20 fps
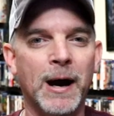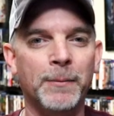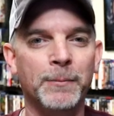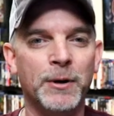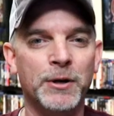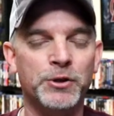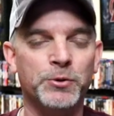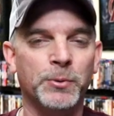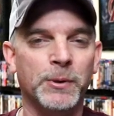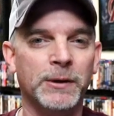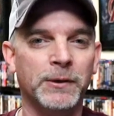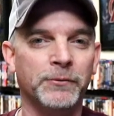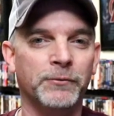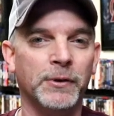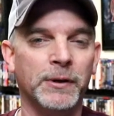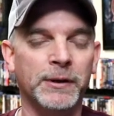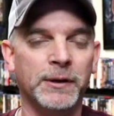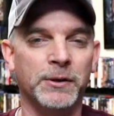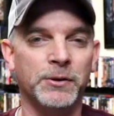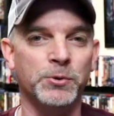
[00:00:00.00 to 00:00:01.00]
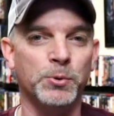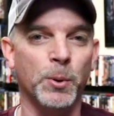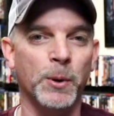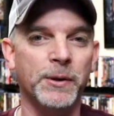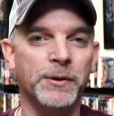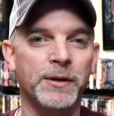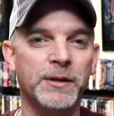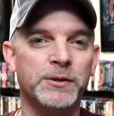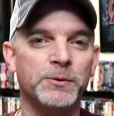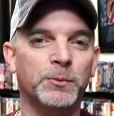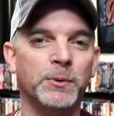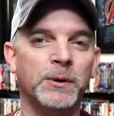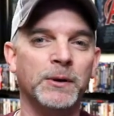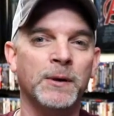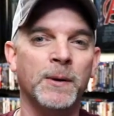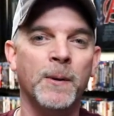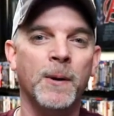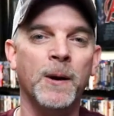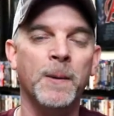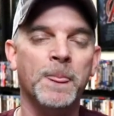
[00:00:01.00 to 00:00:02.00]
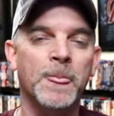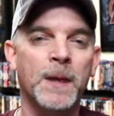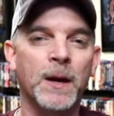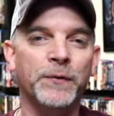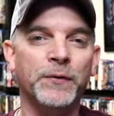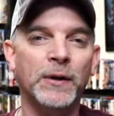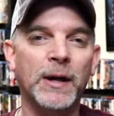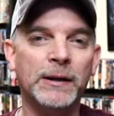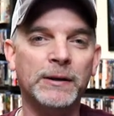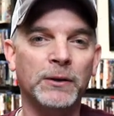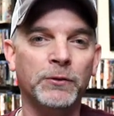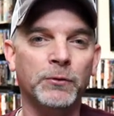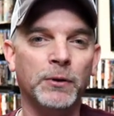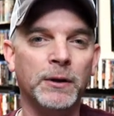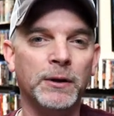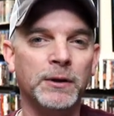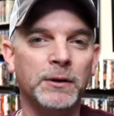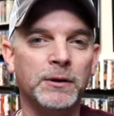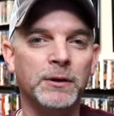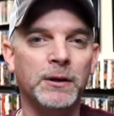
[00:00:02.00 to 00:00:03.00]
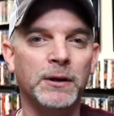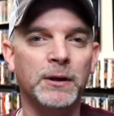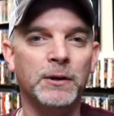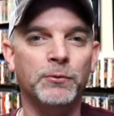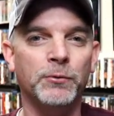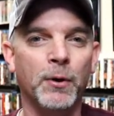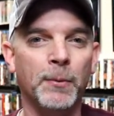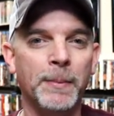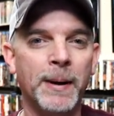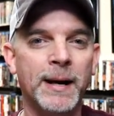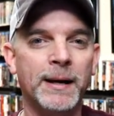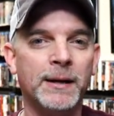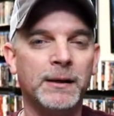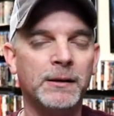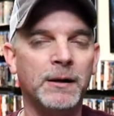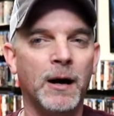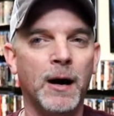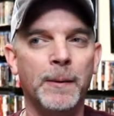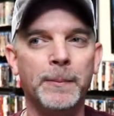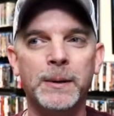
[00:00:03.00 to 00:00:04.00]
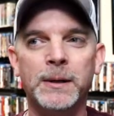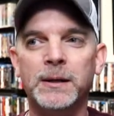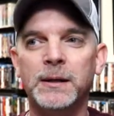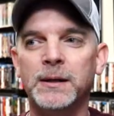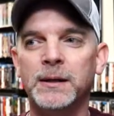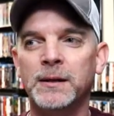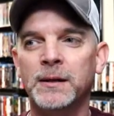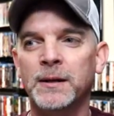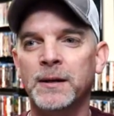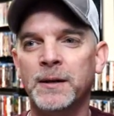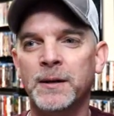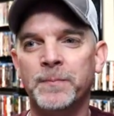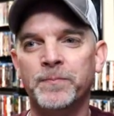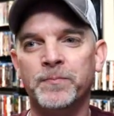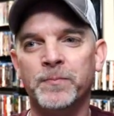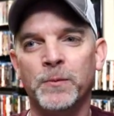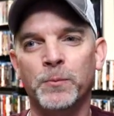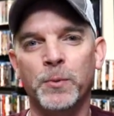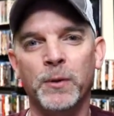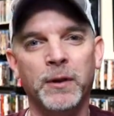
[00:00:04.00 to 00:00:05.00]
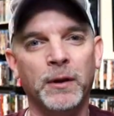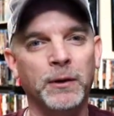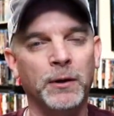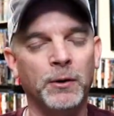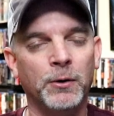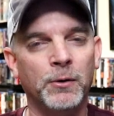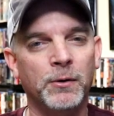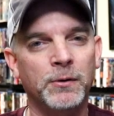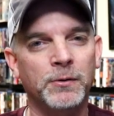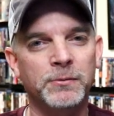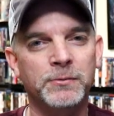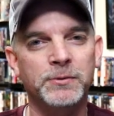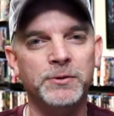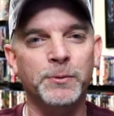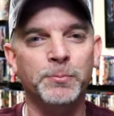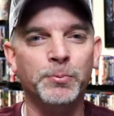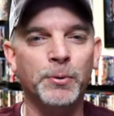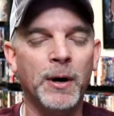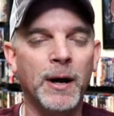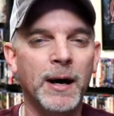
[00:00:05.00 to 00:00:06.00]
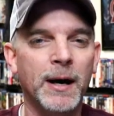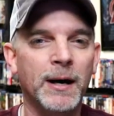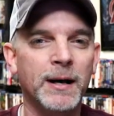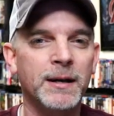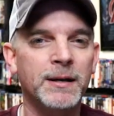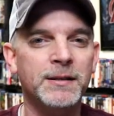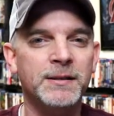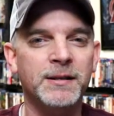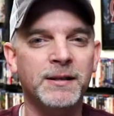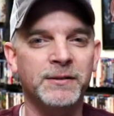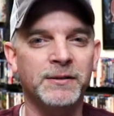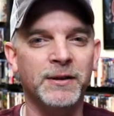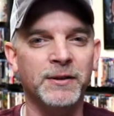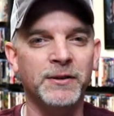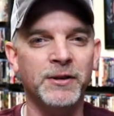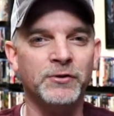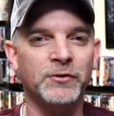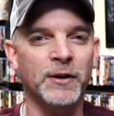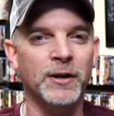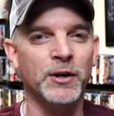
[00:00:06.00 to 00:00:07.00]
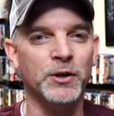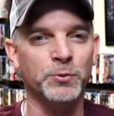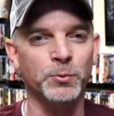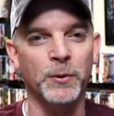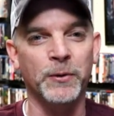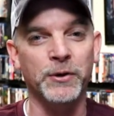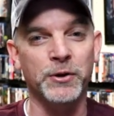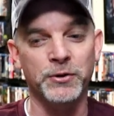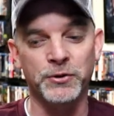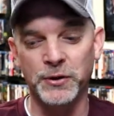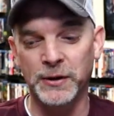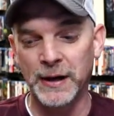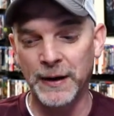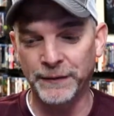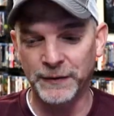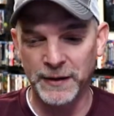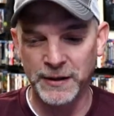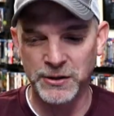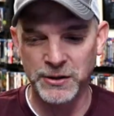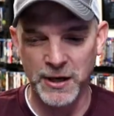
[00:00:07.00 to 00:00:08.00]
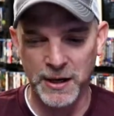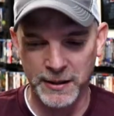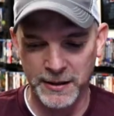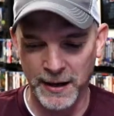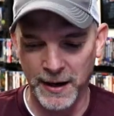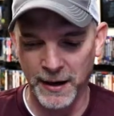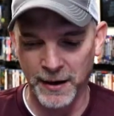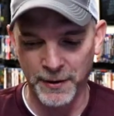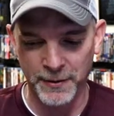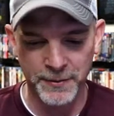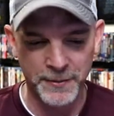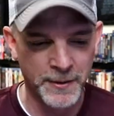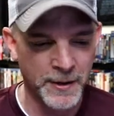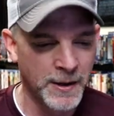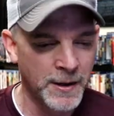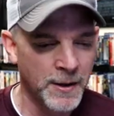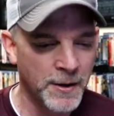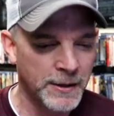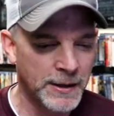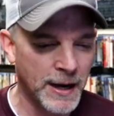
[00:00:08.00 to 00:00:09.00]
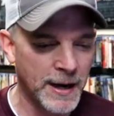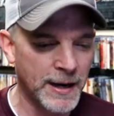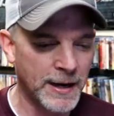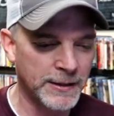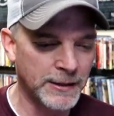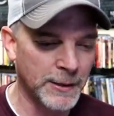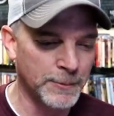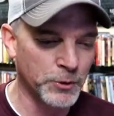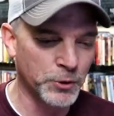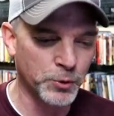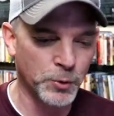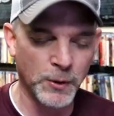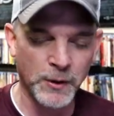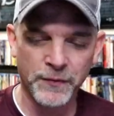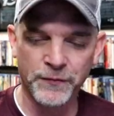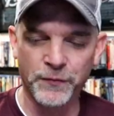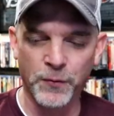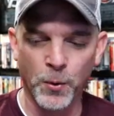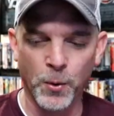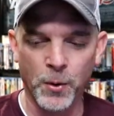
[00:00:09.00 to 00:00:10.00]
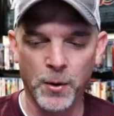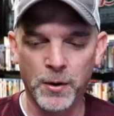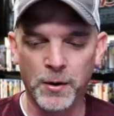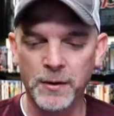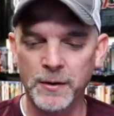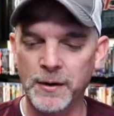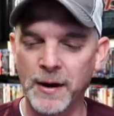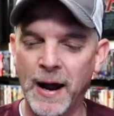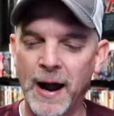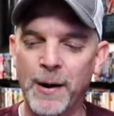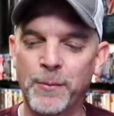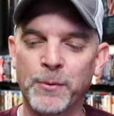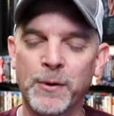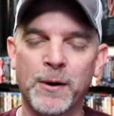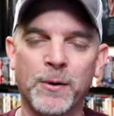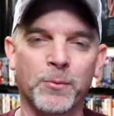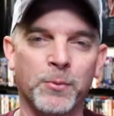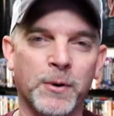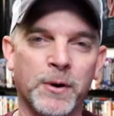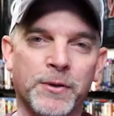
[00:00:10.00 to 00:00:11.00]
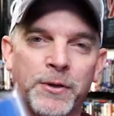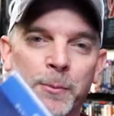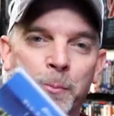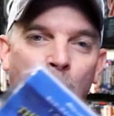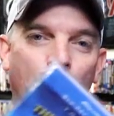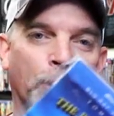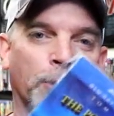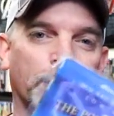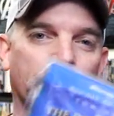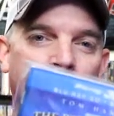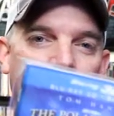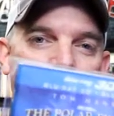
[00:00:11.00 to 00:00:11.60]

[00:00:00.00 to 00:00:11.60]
how much we really enjoyed this one. If you like a really good romantic comedy with a little surprise, then this right here is one that you should definitely check out. Okay, at number twenty-four, I went with The Polar